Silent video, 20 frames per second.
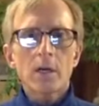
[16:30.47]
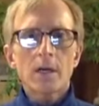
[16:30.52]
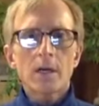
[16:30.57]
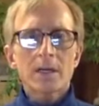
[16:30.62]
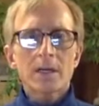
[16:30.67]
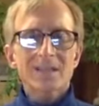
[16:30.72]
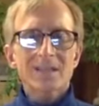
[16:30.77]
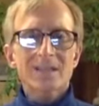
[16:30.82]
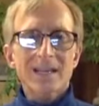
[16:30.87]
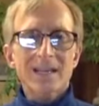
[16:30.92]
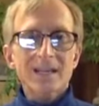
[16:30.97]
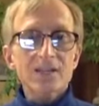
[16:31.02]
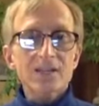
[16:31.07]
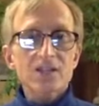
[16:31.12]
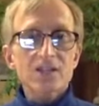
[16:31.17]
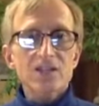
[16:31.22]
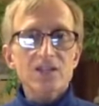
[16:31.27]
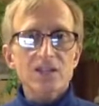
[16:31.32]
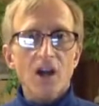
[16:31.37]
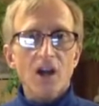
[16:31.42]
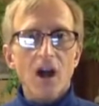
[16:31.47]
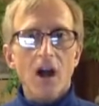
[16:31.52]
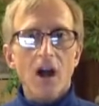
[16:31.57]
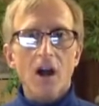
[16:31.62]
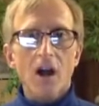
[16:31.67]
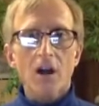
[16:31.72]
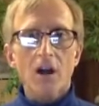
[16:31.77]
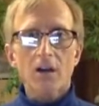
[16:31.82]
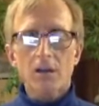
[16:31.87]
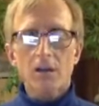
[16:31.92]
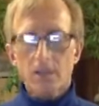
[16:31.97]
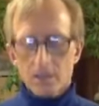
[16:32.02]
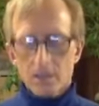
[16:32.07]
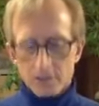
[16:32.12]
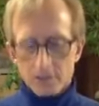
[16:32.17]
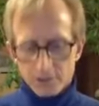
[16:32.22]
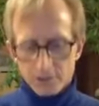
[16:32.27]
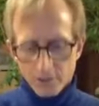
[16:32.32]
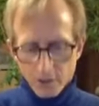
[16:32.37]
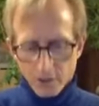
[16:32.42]
It's like a star.
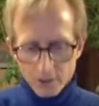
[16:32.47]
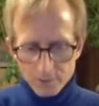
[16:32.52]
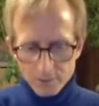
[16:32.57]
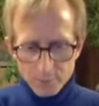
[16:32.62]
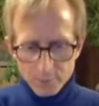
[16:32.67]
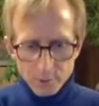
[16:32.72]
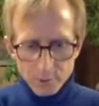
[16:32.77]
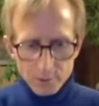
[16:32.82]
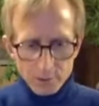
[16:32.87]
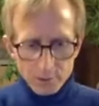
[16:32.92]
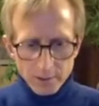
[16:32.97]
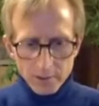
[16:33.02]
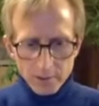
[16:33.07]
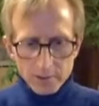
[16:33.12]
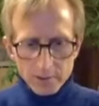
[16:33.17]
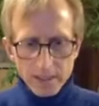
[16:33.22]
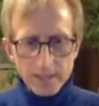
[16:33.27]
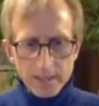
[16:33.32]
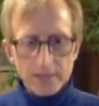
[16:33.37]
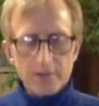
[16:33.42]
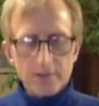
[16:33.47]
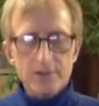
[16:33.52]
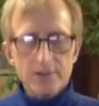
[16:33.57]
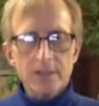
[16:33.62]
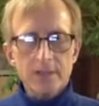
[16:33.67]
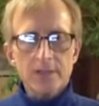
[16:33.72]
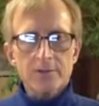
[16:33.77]
Stars pull in energy,